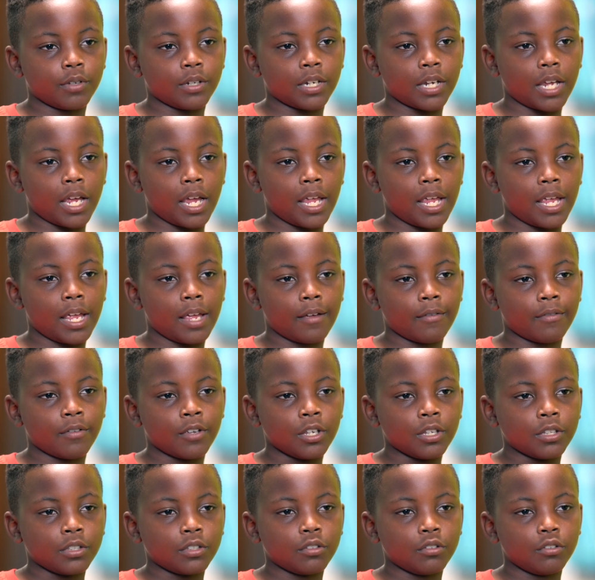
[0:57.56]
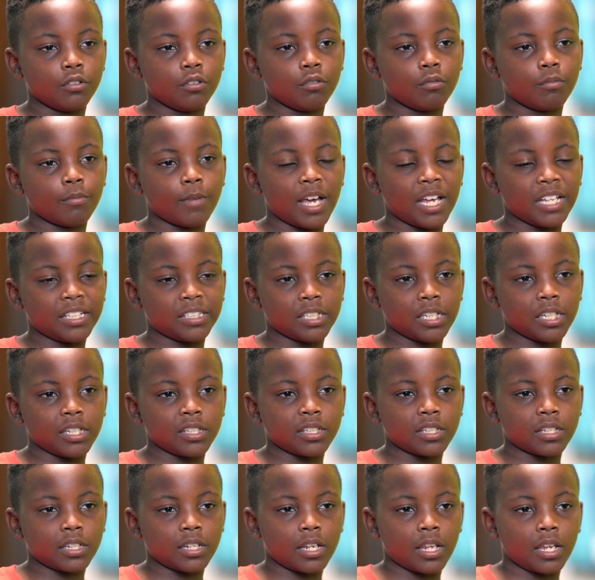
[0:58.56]
When I have to do my test and
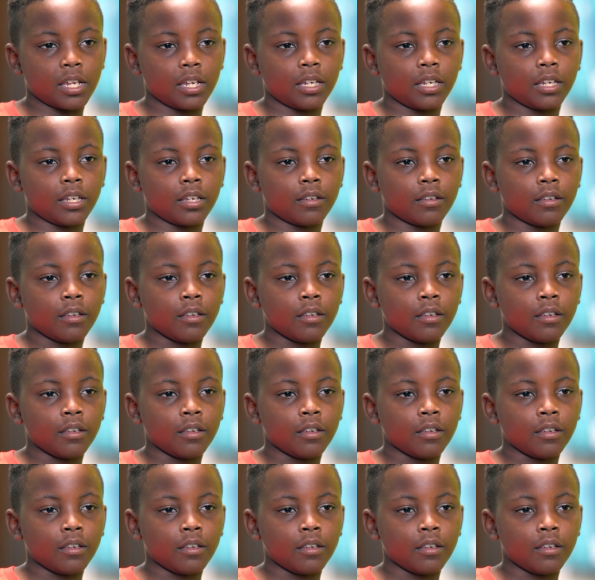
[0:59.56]
I get